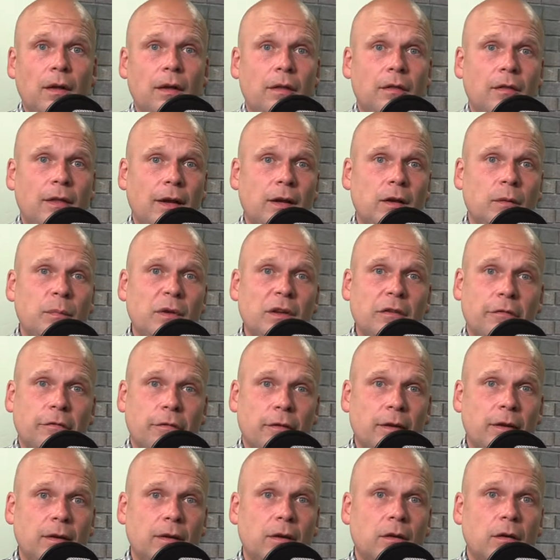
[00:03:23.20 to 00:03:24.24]
they could be
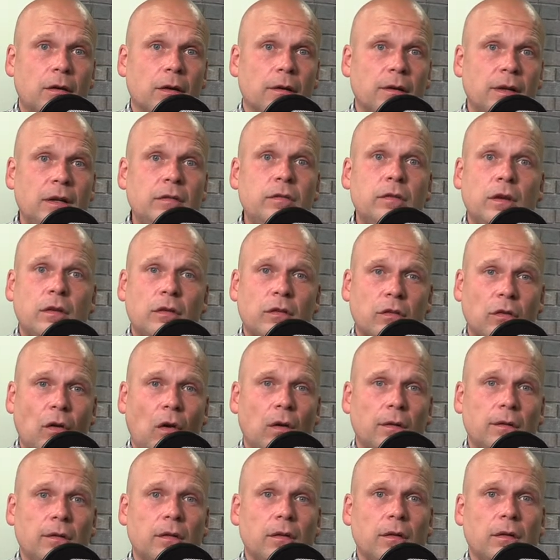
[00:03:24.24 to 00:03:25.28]
offended or even
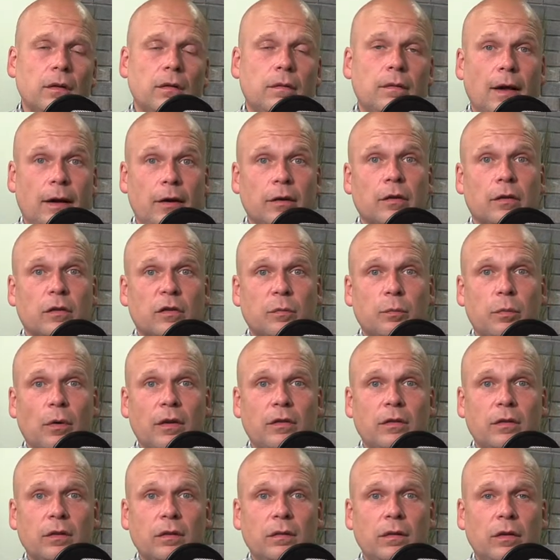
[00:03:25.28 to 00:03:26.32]
insulted that you're
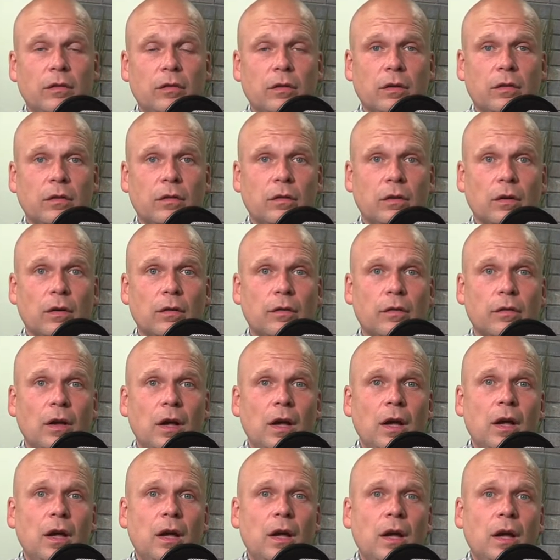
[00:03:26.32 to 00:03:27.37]
expressing these concerns,
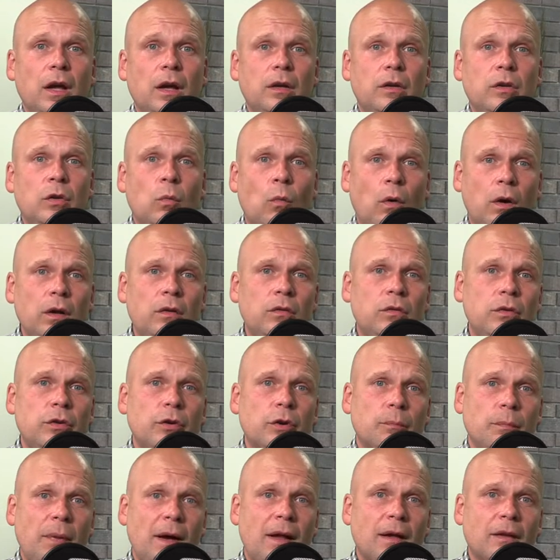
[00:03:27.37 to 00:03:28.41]
you want to do your
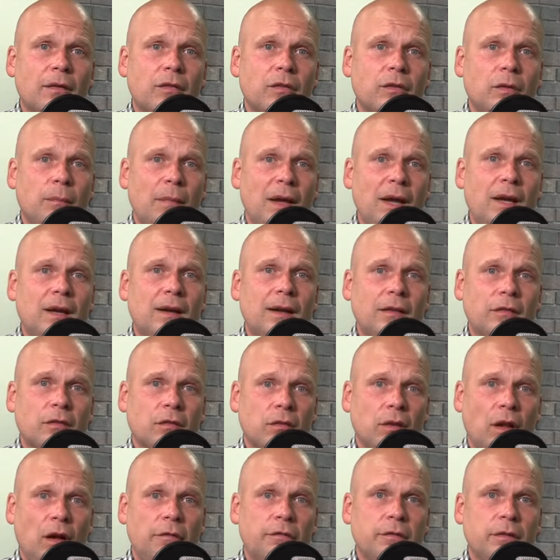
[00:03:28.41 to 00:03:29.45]
best to make it as
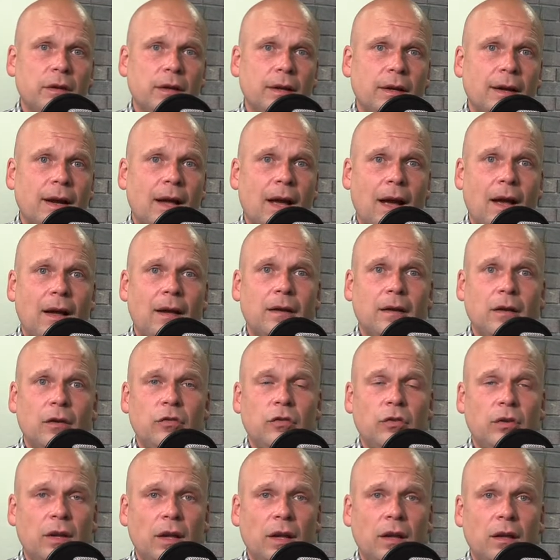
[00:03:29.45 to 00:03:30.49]
loving and kind as
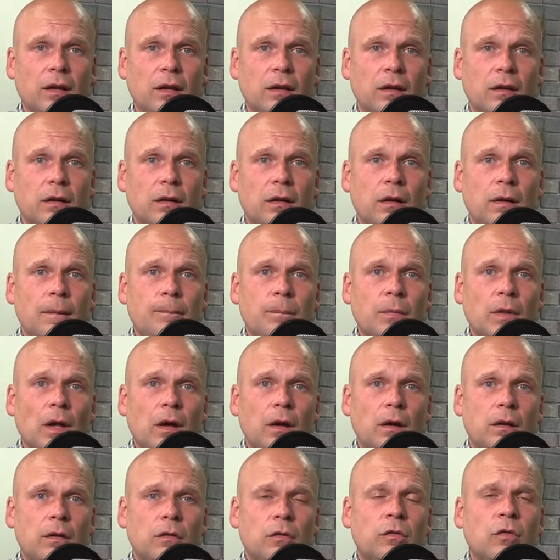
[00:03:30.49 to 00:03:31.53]
you can.
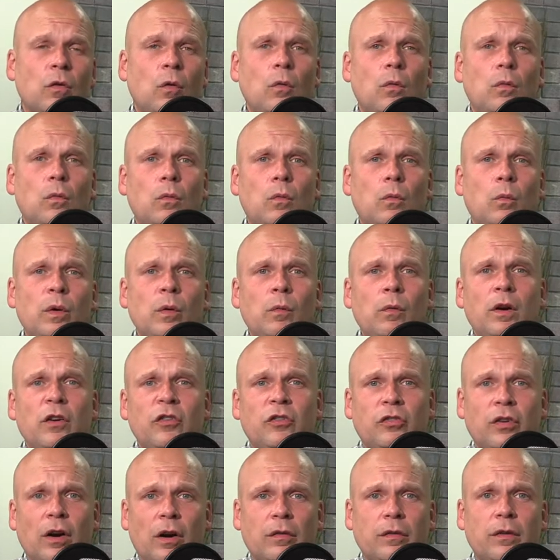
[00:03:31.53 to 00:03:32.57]
So, we want to
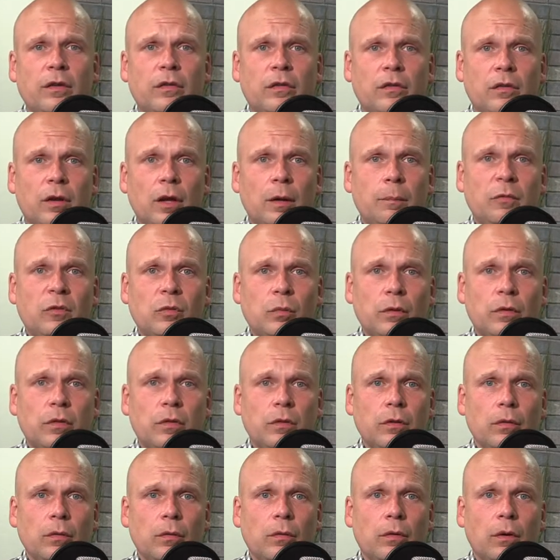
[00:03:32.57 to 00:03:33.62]
share these tips with
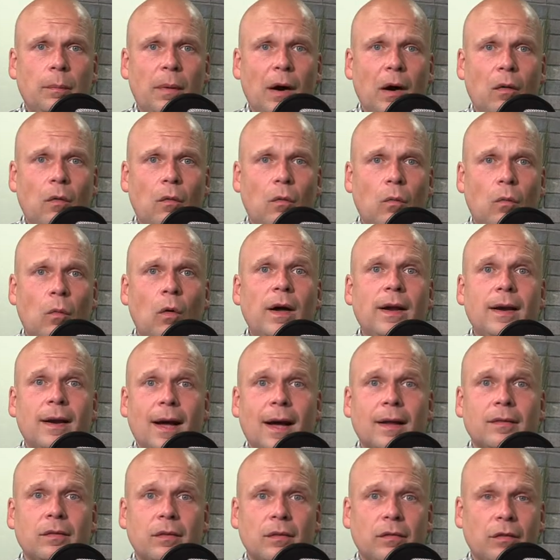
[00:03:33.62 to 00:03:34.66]
you about what
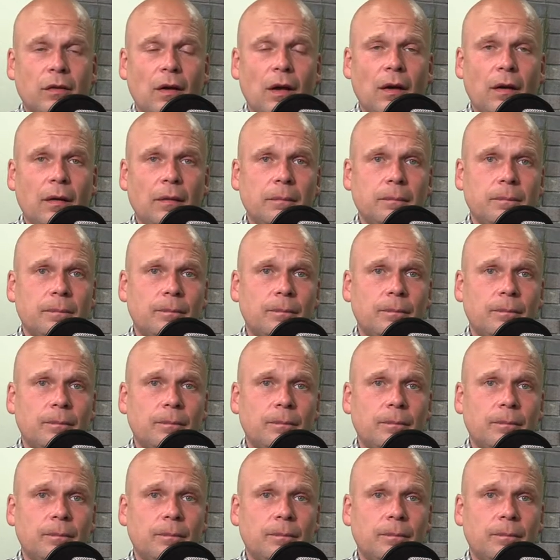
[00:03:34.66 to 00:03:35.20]
not to say.